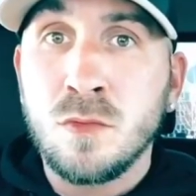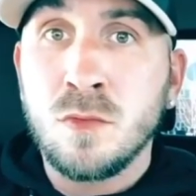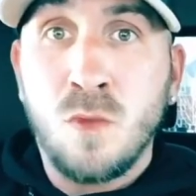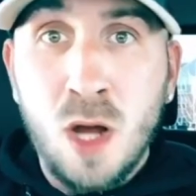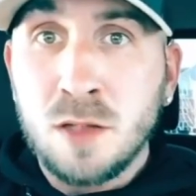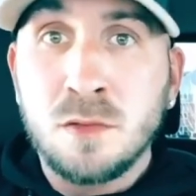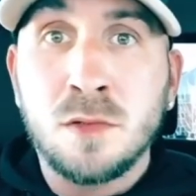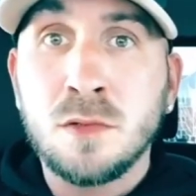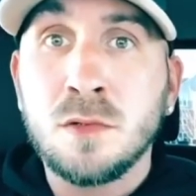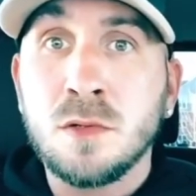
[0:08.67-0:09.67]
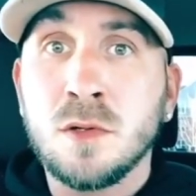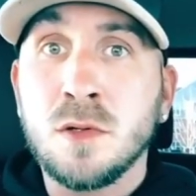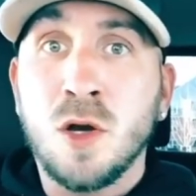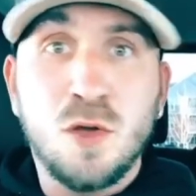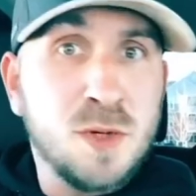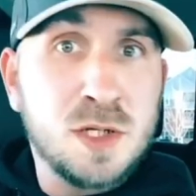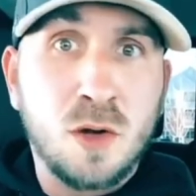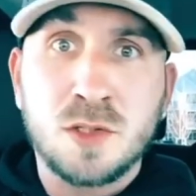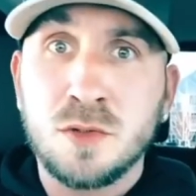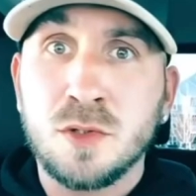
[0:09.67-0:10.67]
What? Who you been
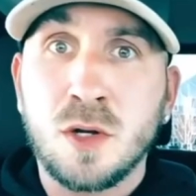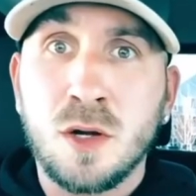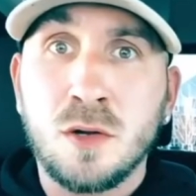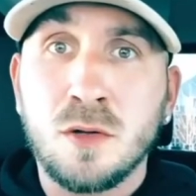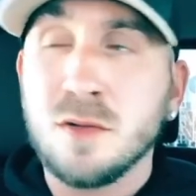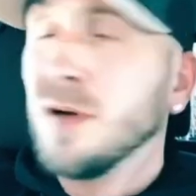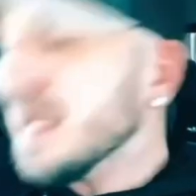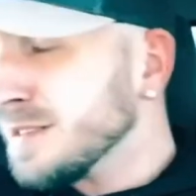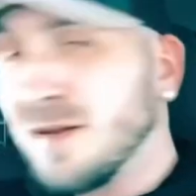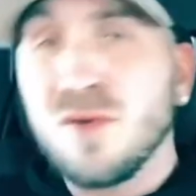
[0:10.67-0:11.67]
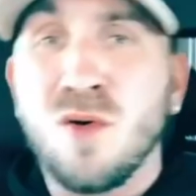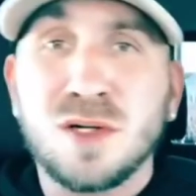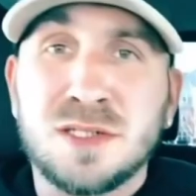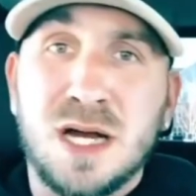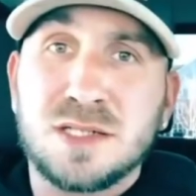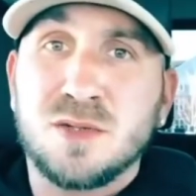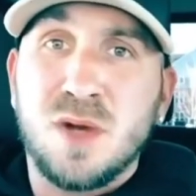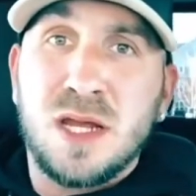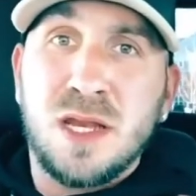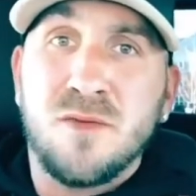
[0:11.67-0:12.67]
talking to, little girl? I said, of course not, Scoot.
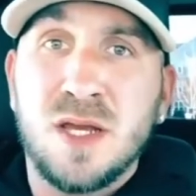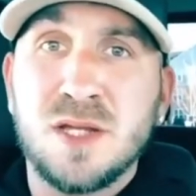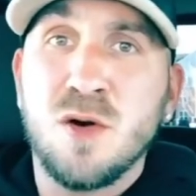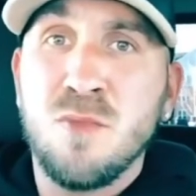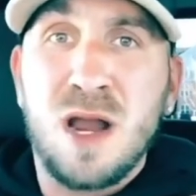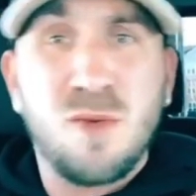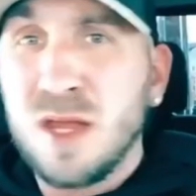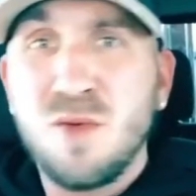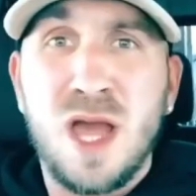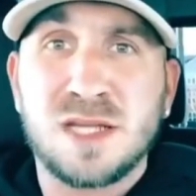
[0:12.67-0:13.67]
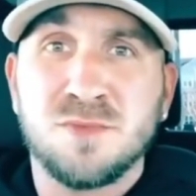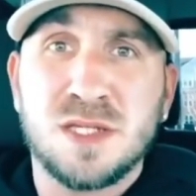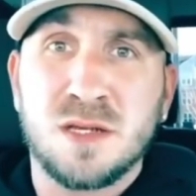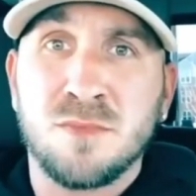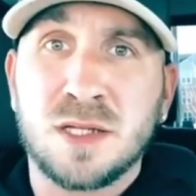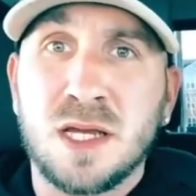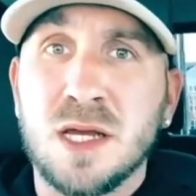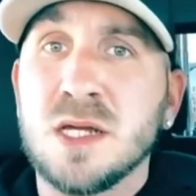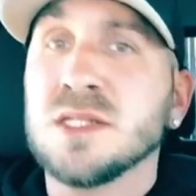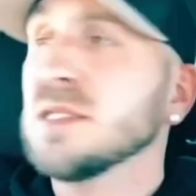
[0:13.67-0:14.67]
I ain't never hit nobody. Why you ask me something like that?
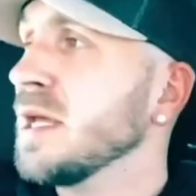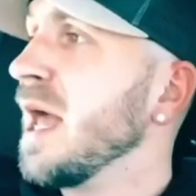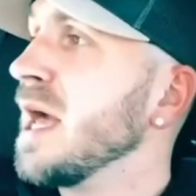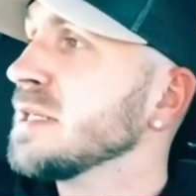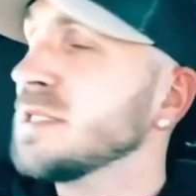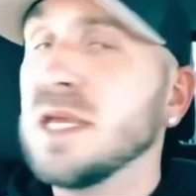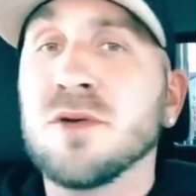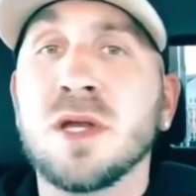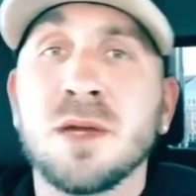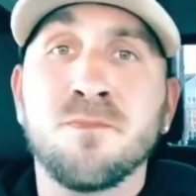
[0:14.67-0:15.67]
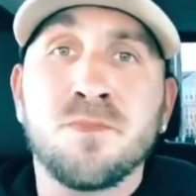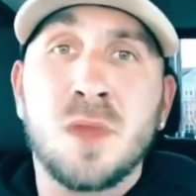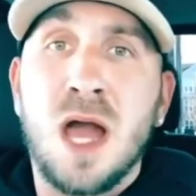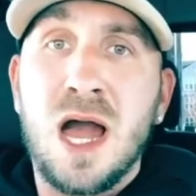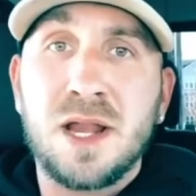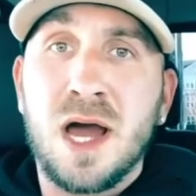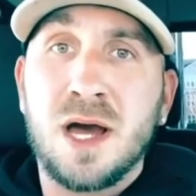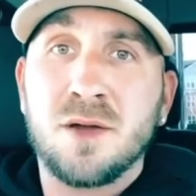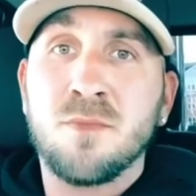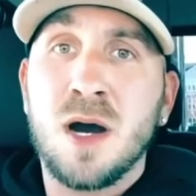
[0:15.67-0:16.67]
She said, ask Siri how to
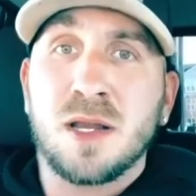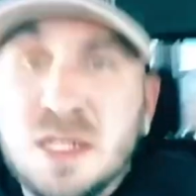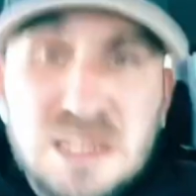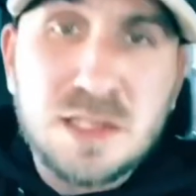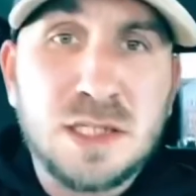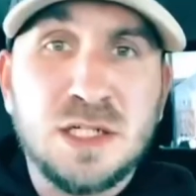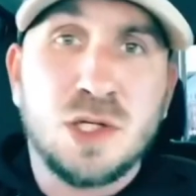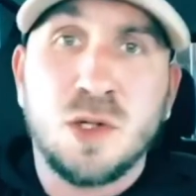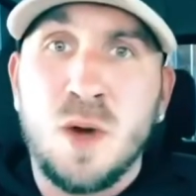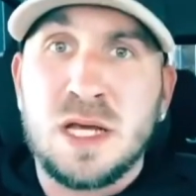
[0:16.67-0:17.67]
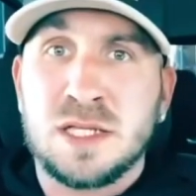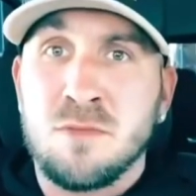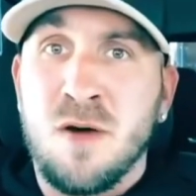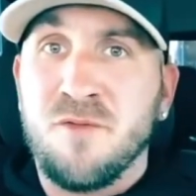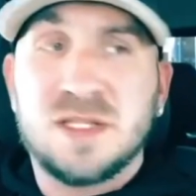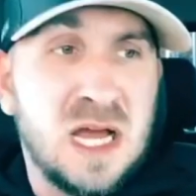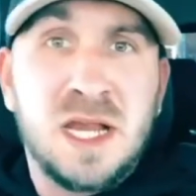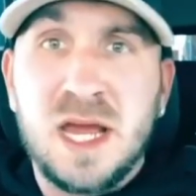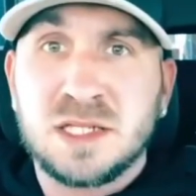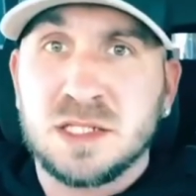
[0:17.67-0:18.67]
hide a body. I said, get your little ass out my face. I
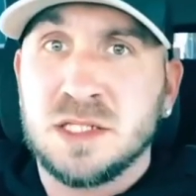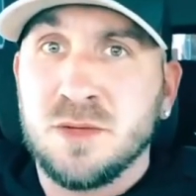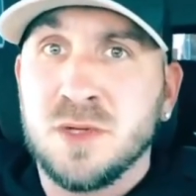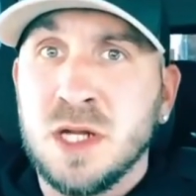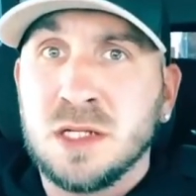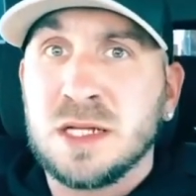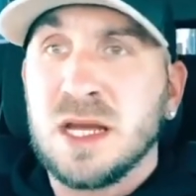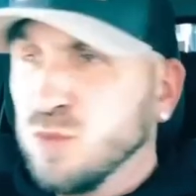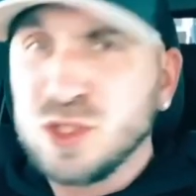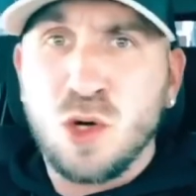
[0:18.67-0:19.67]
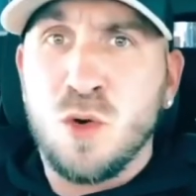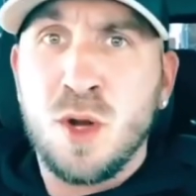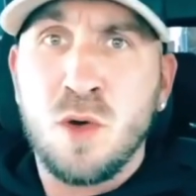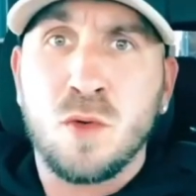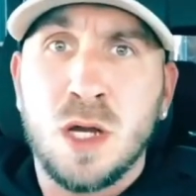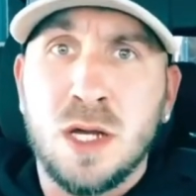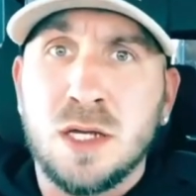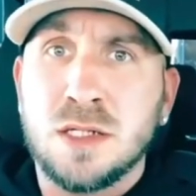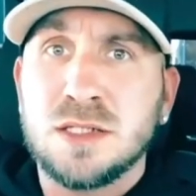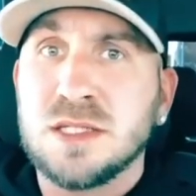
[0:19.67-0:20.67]
ain't asking Siri nothing like that. What's going on?
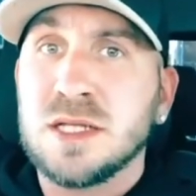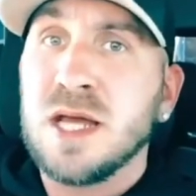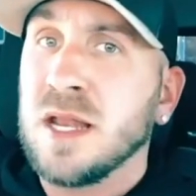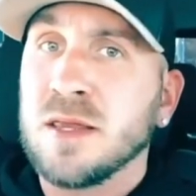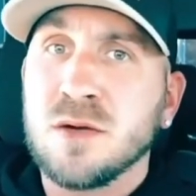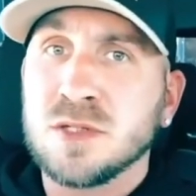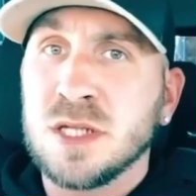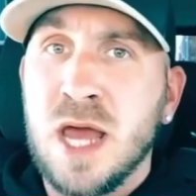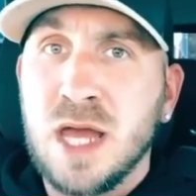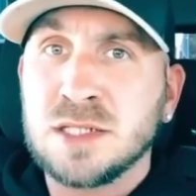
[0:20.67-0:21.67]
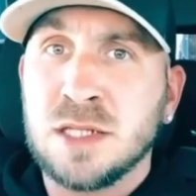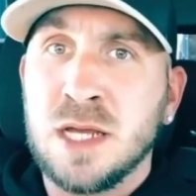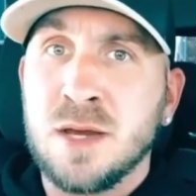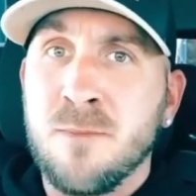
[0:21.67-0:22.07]
She said, Daddy, there was an accident.